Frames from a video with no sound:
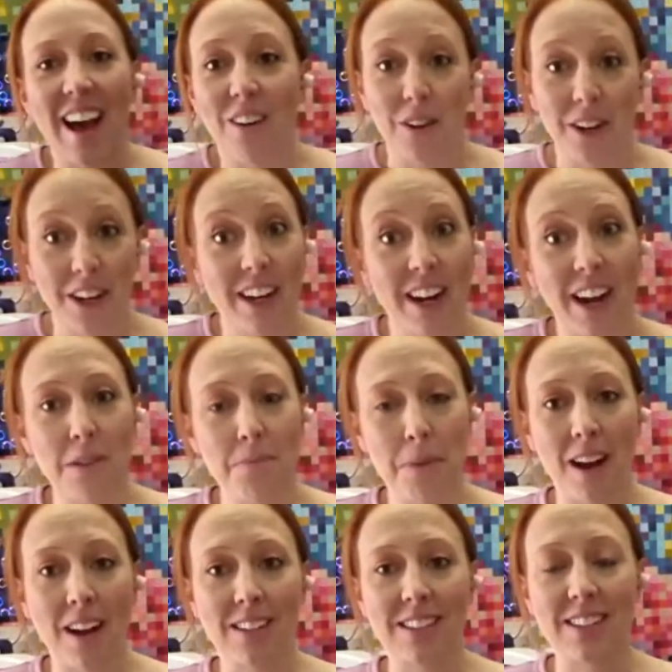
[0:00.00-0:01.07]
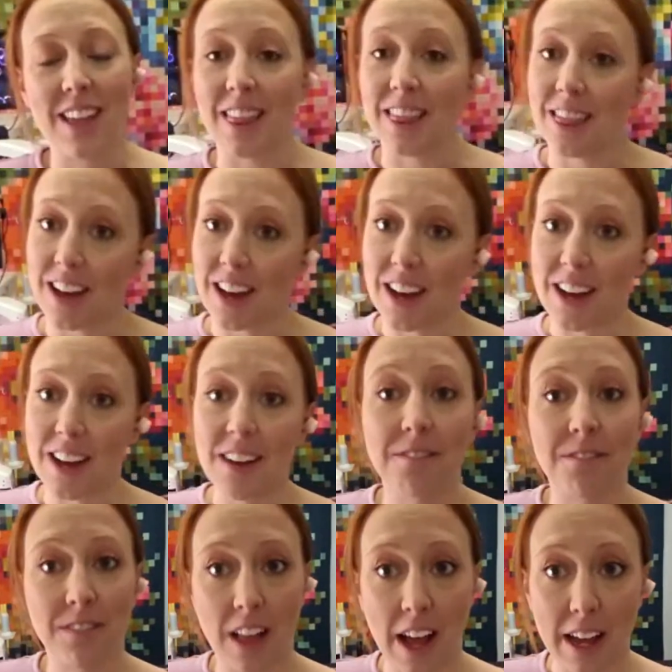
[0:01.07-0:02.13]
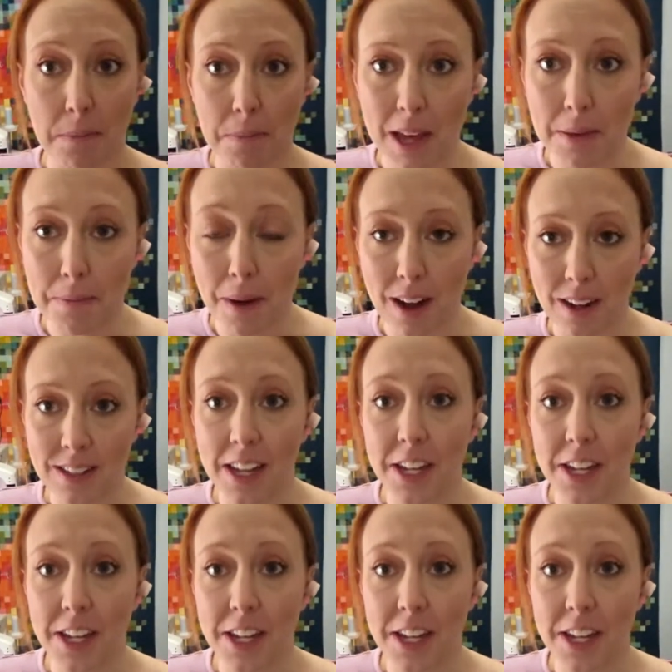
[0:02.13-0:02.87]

We're going to unbox the Flying Pig Box,